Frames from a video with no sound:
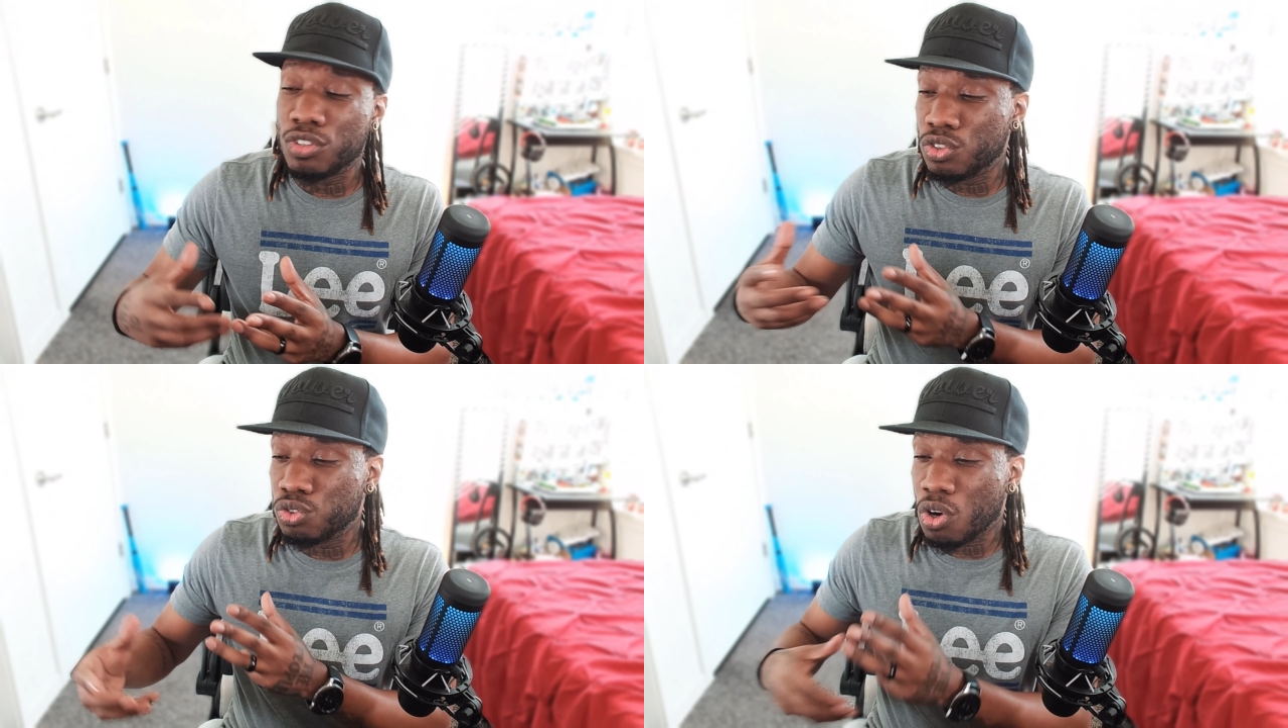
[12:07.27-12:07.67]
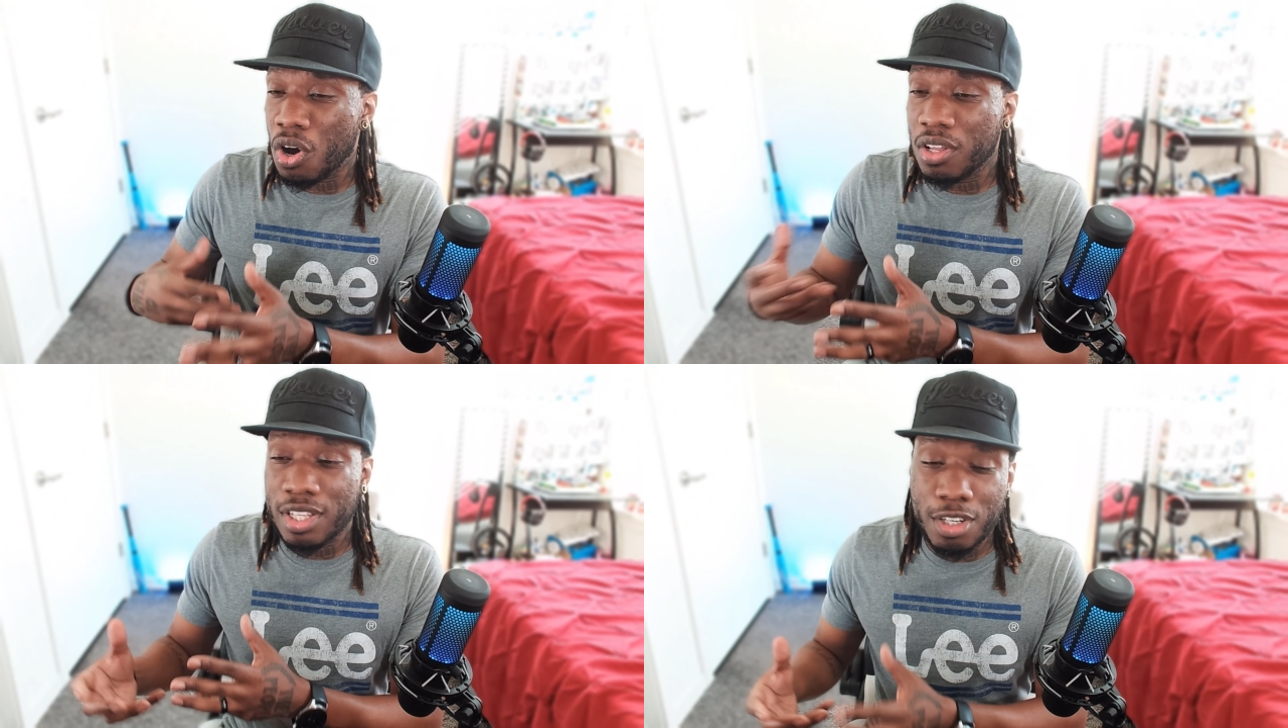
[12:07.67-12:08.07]

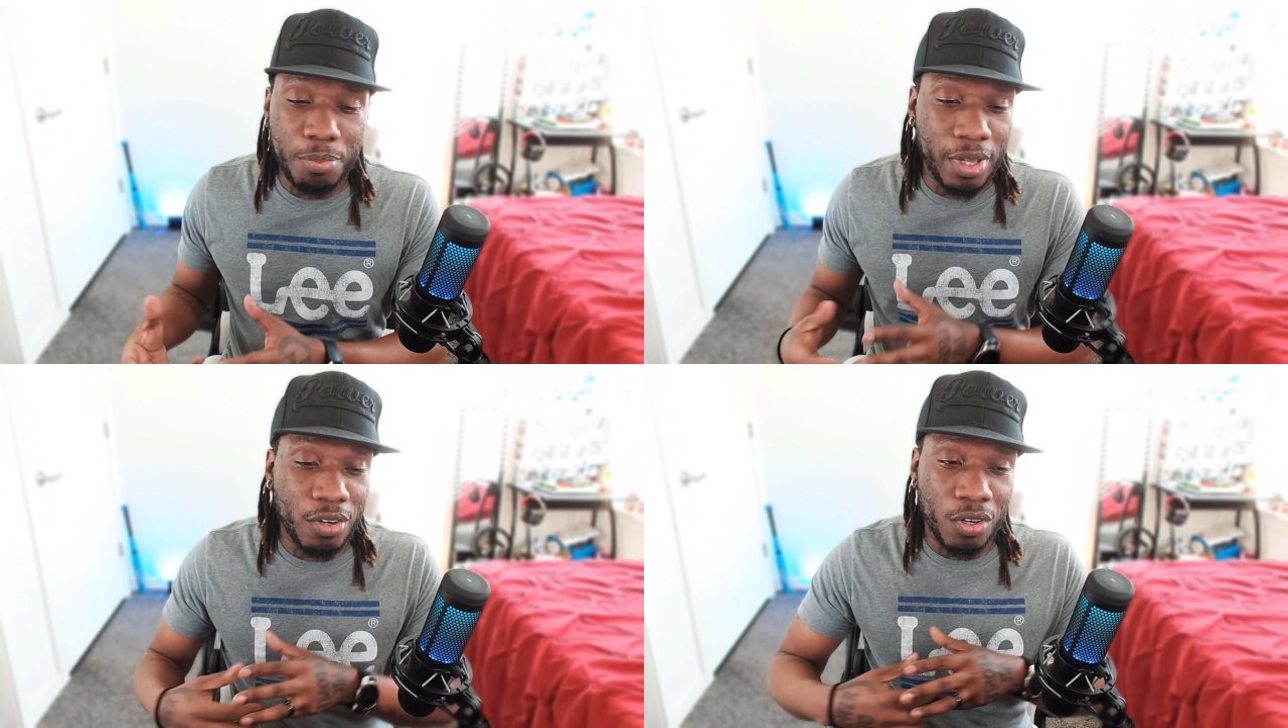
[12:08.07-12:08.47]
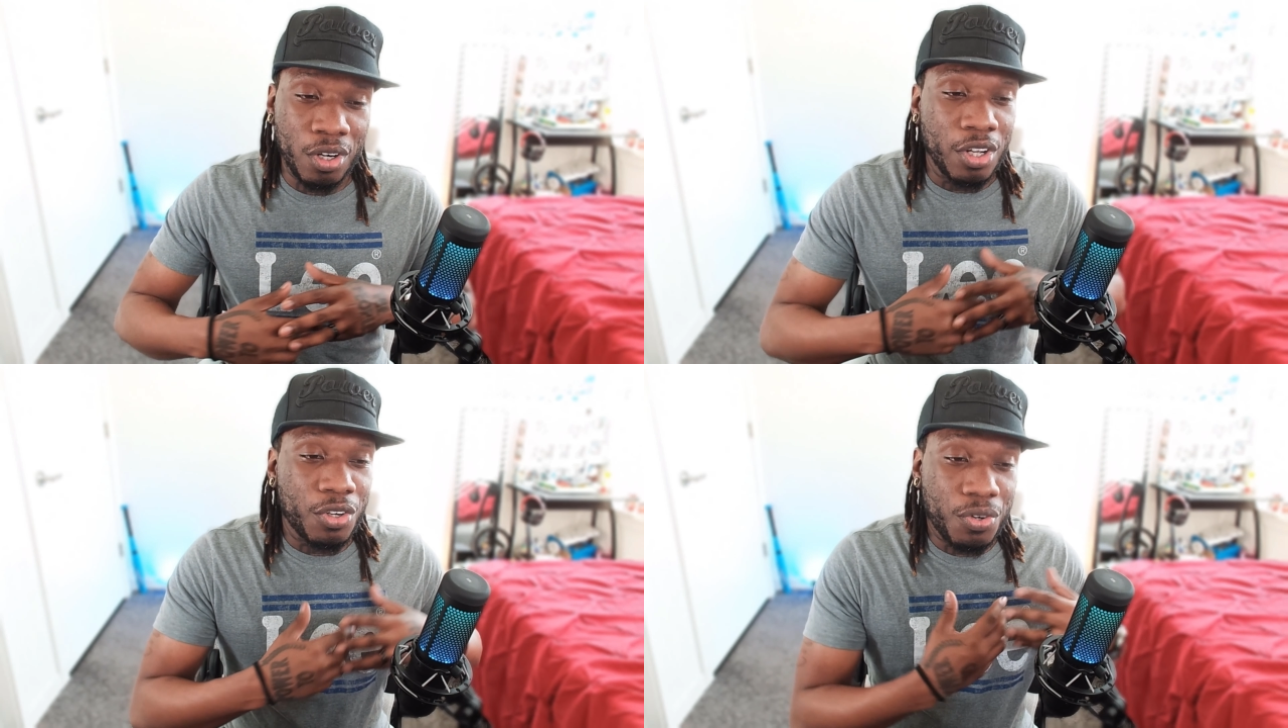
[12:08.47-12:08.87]
draw a little bit or
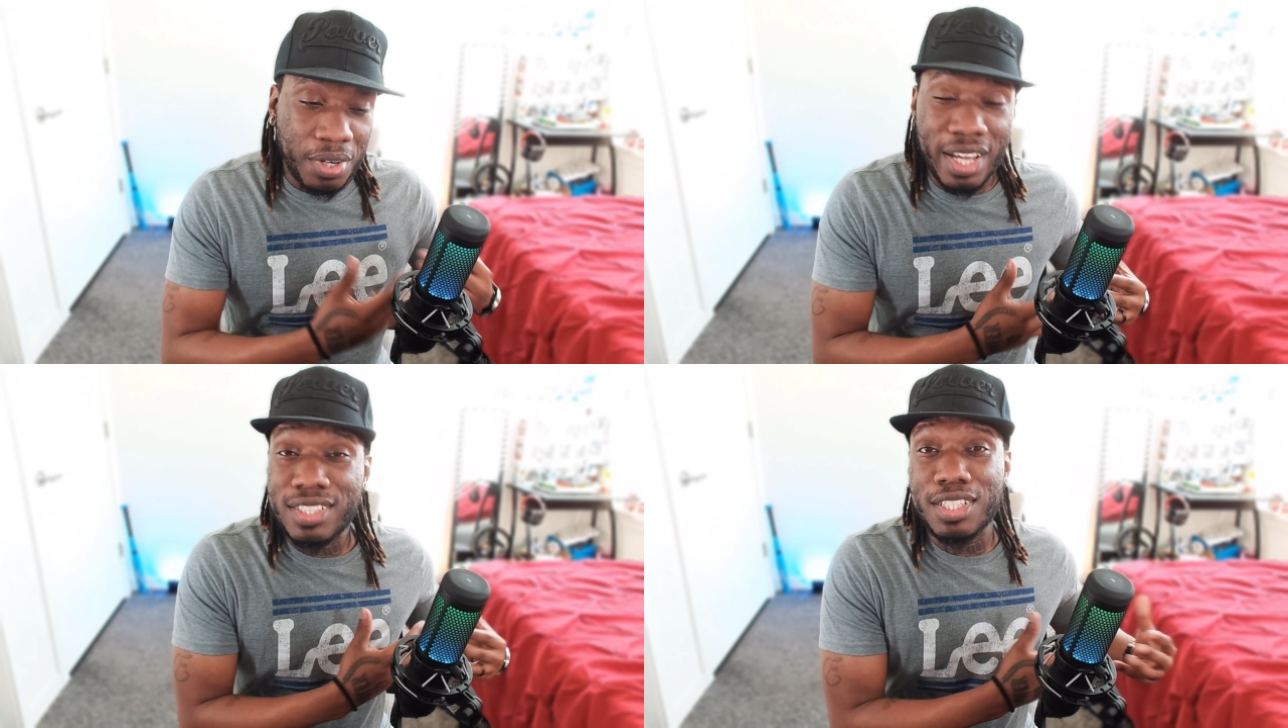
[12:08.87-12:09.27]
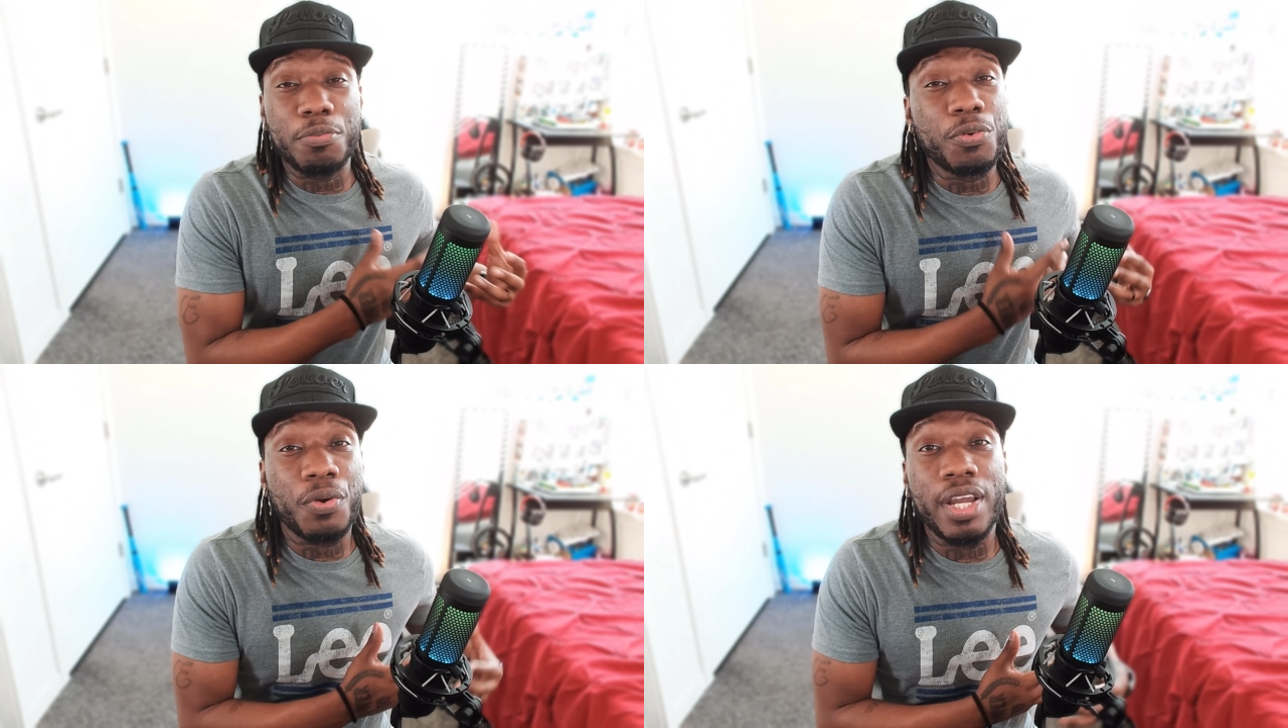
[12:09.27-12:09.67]
create
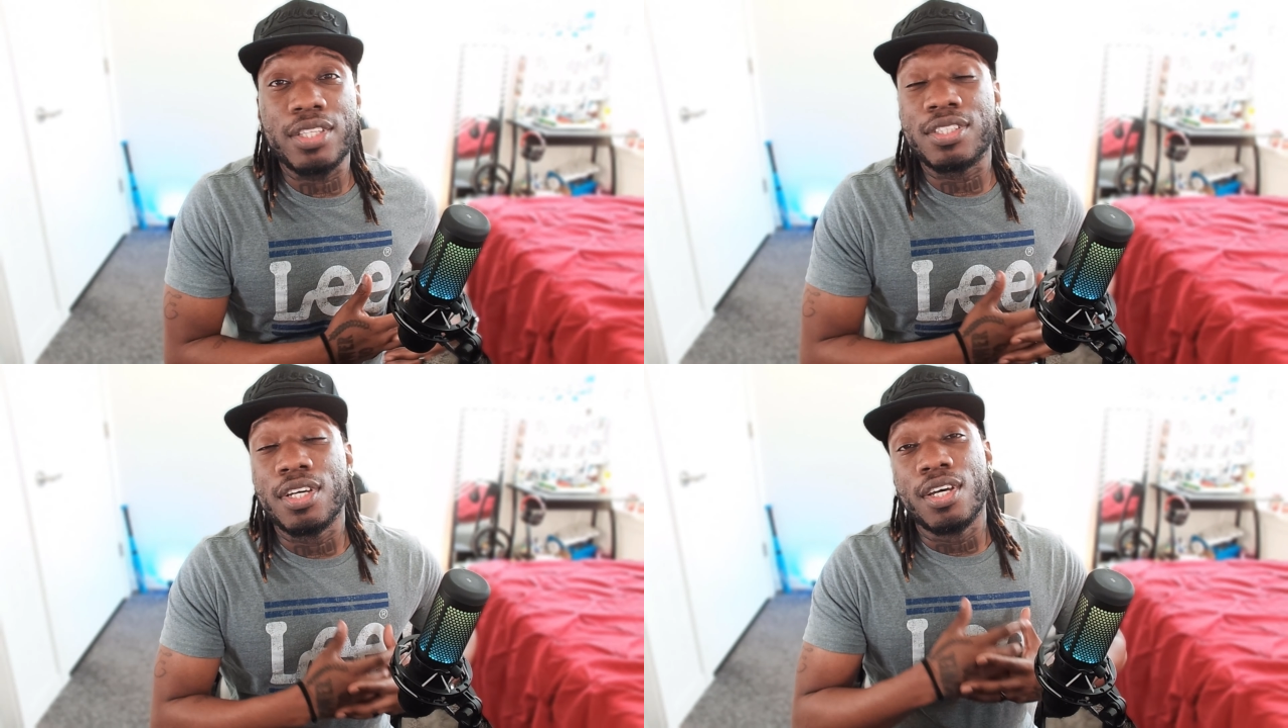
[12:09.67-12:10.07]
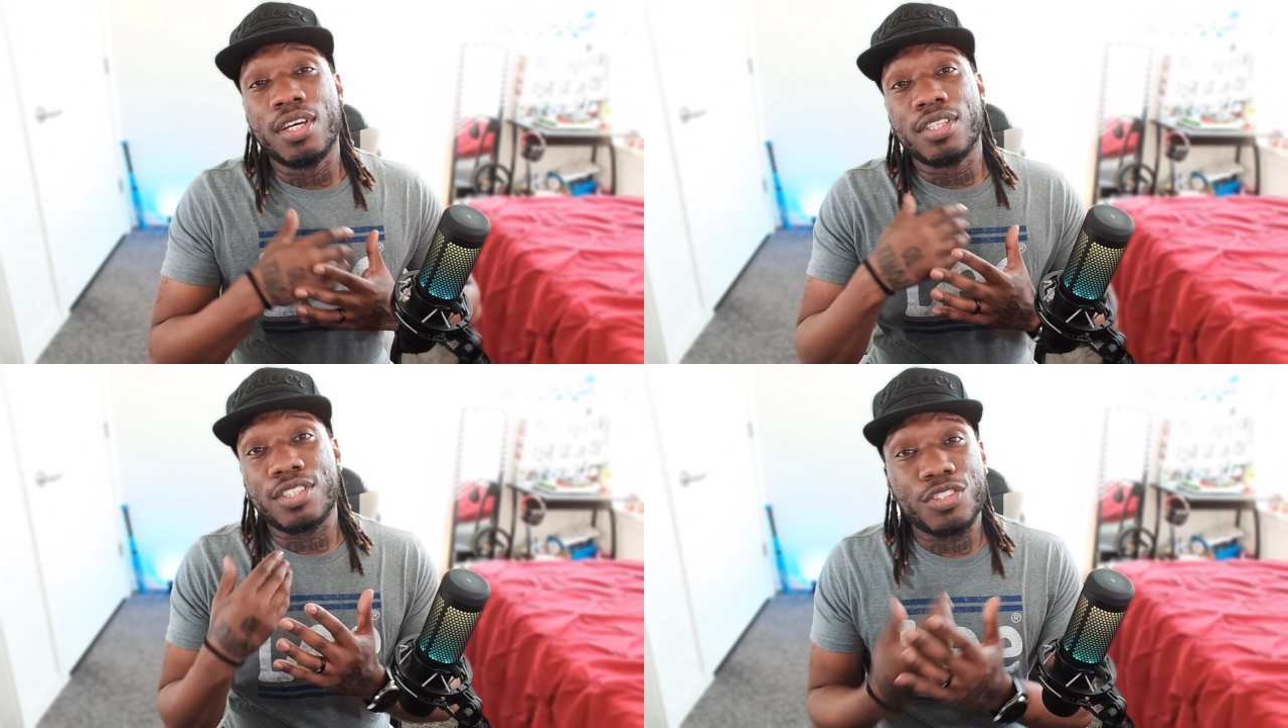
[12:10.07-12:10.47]
something great,
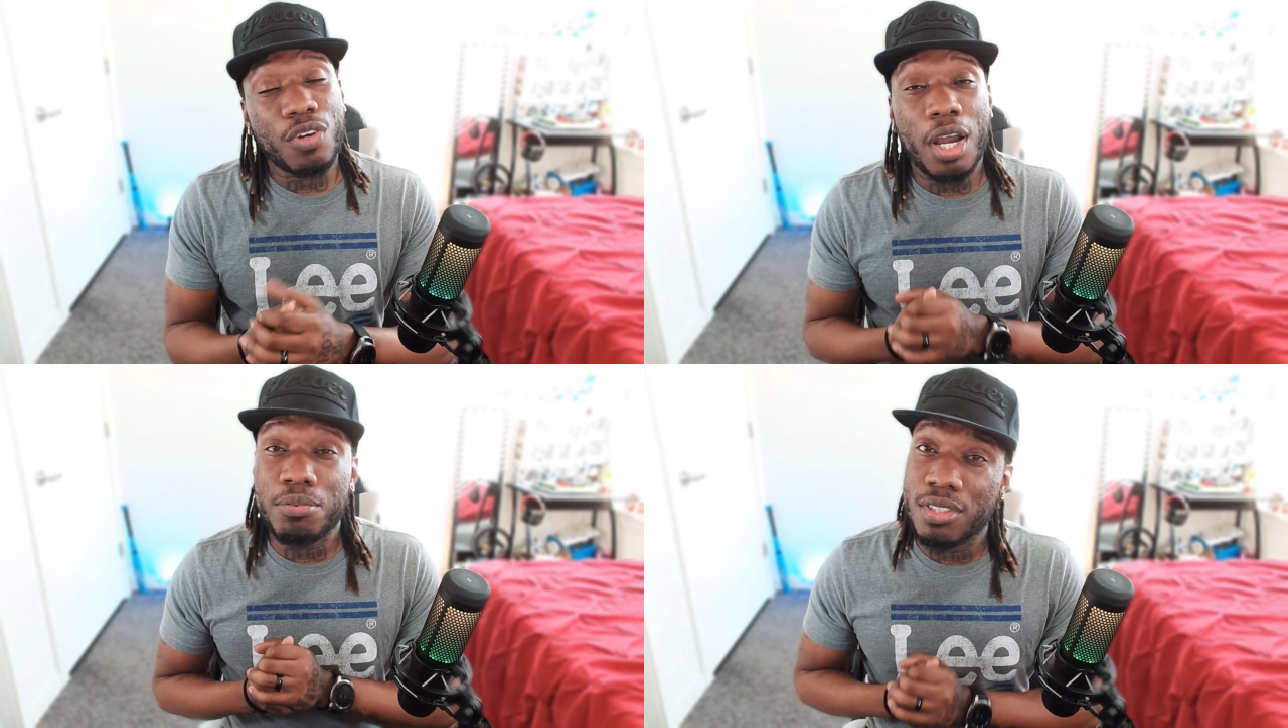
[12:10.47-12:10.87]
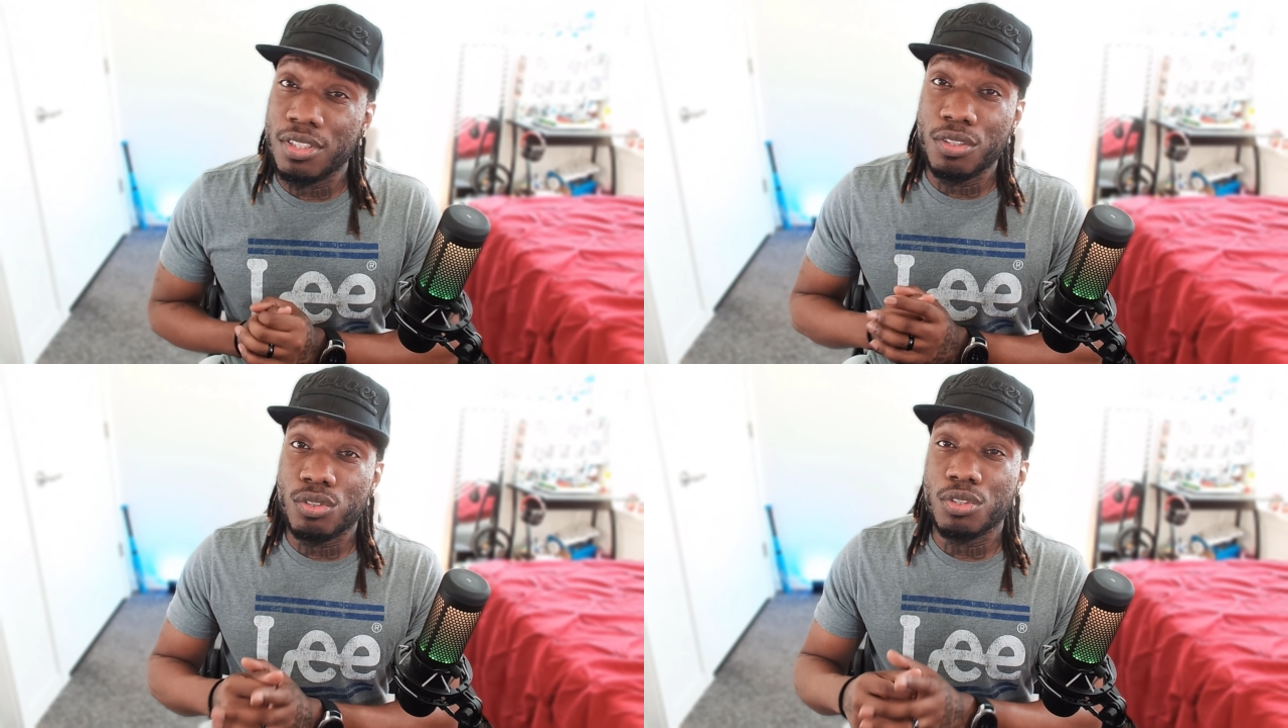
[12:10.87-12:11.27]
subscribe to
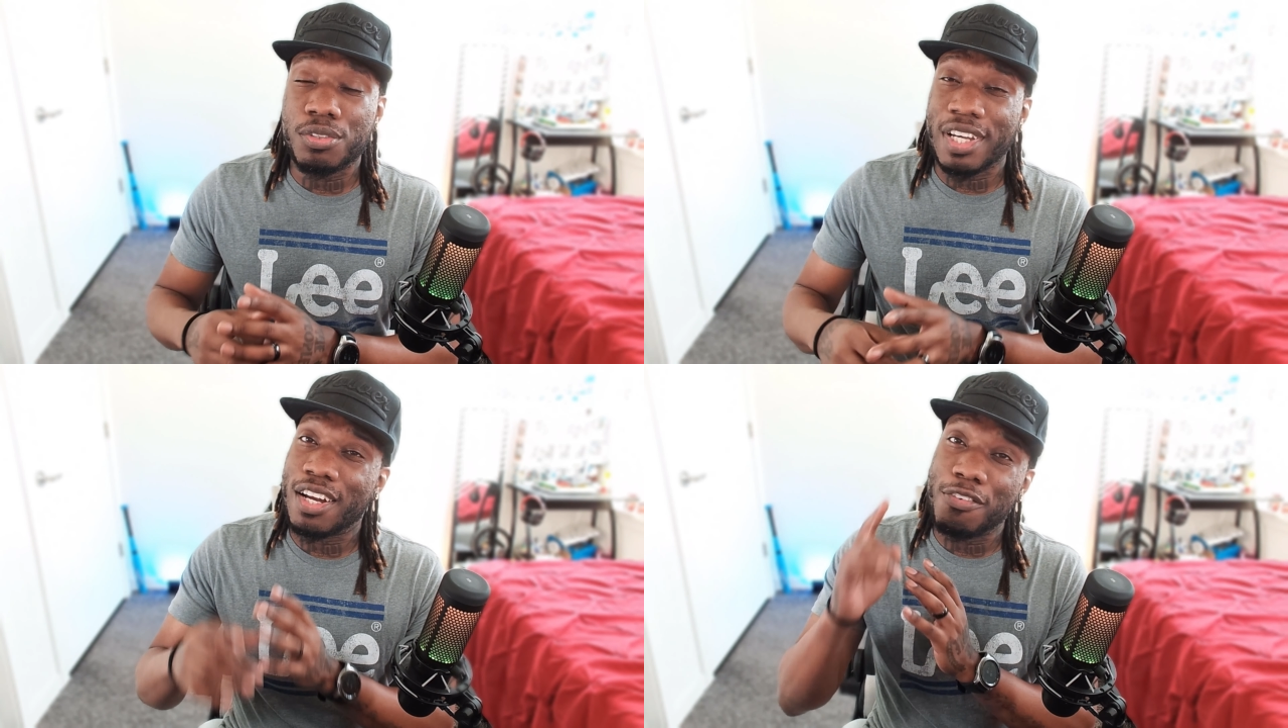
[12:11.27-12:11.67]
the YouTube channel.